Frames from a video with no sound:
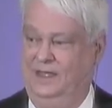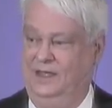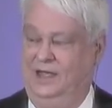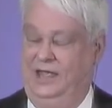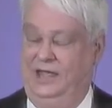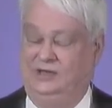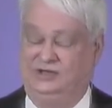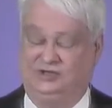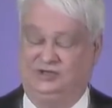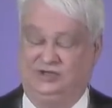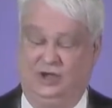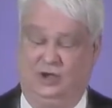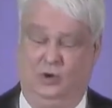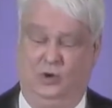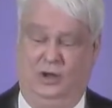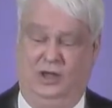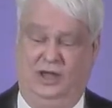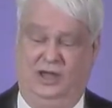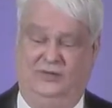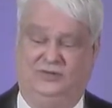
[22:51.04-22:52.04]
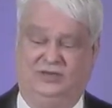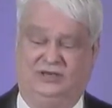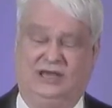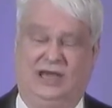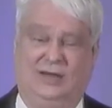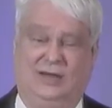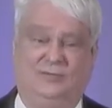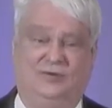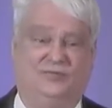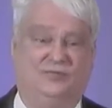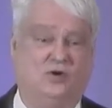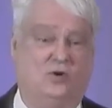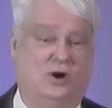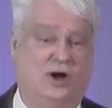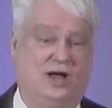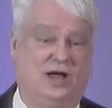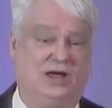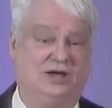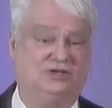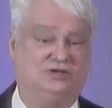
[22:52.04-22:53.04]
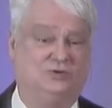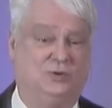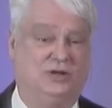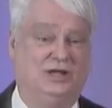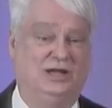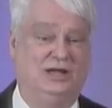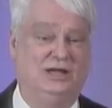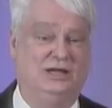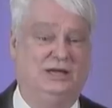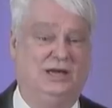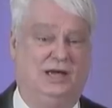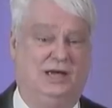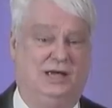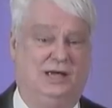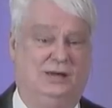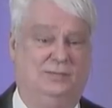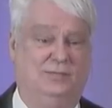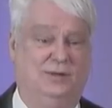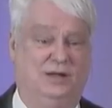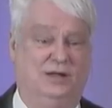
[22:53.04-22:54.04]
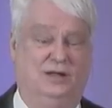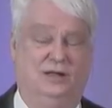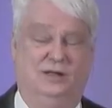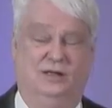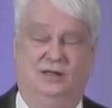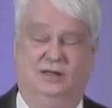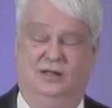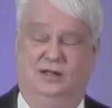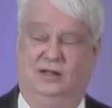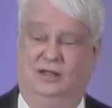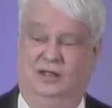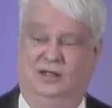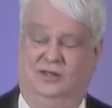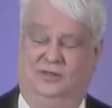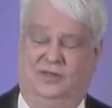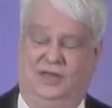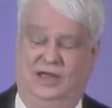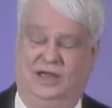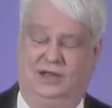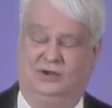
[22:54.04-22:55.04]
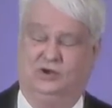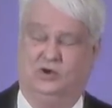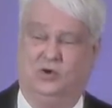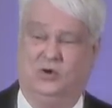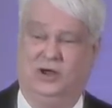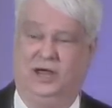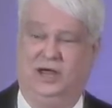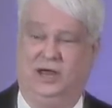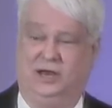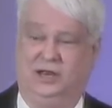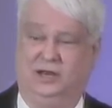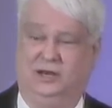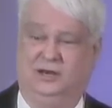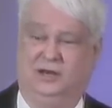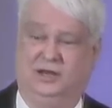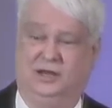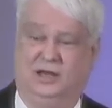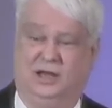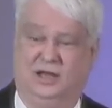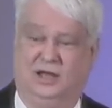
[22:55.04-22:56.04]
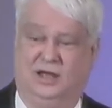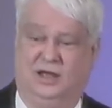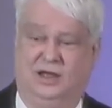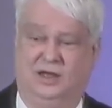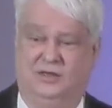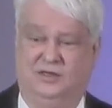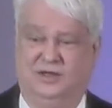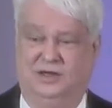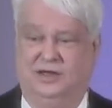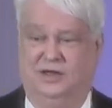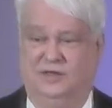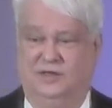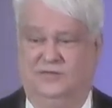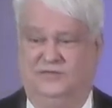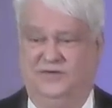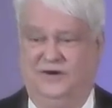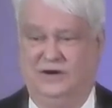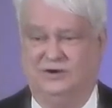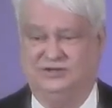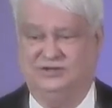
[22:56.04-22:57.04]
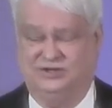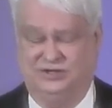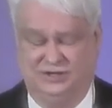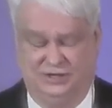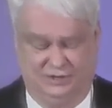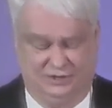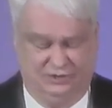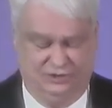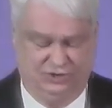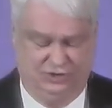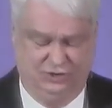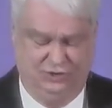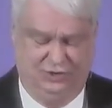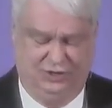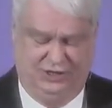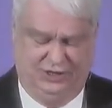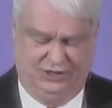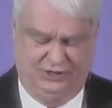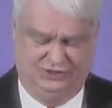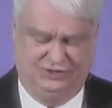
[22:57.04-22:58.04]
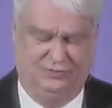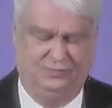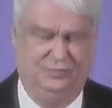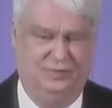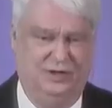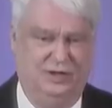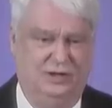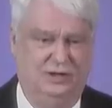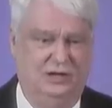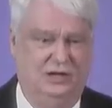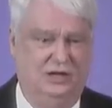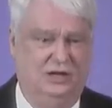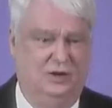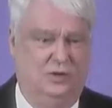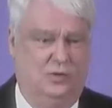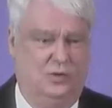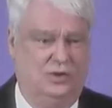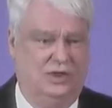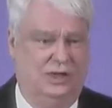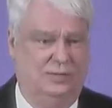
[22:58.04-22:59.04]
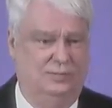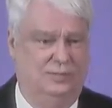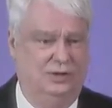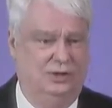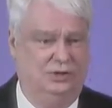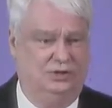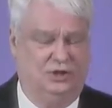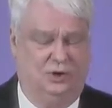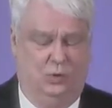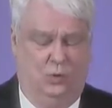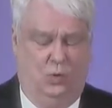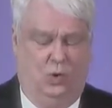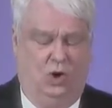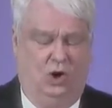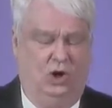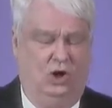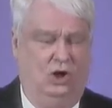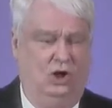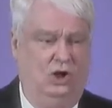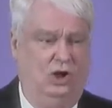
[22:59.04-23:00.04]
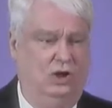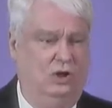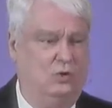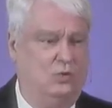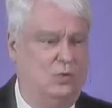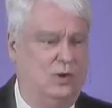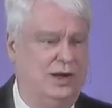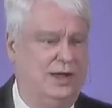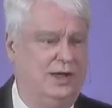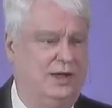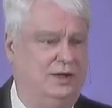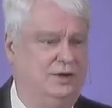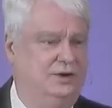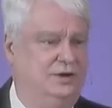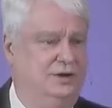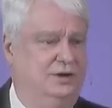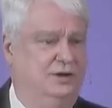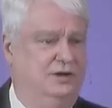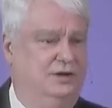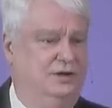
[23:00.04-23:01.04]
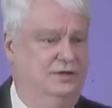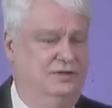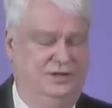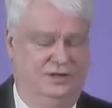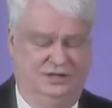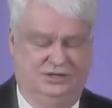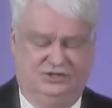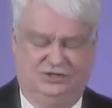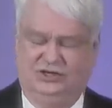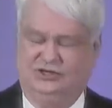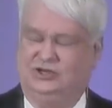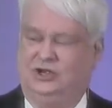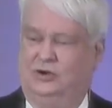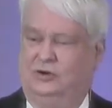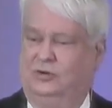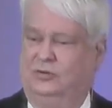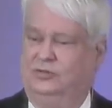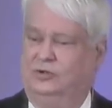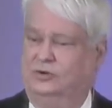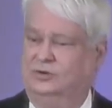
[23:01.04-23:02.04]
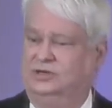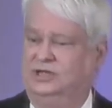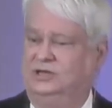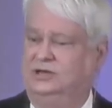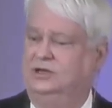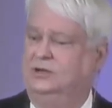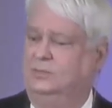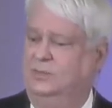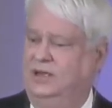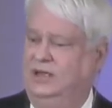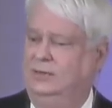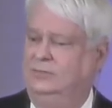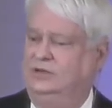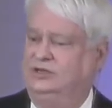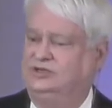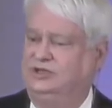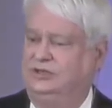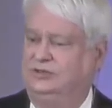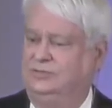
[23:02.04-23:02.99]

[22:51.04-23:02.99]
And so at the time of Christ, when he came, they had created uh, the Pharisaic Judaism where they built a wall around the 613 commandments of the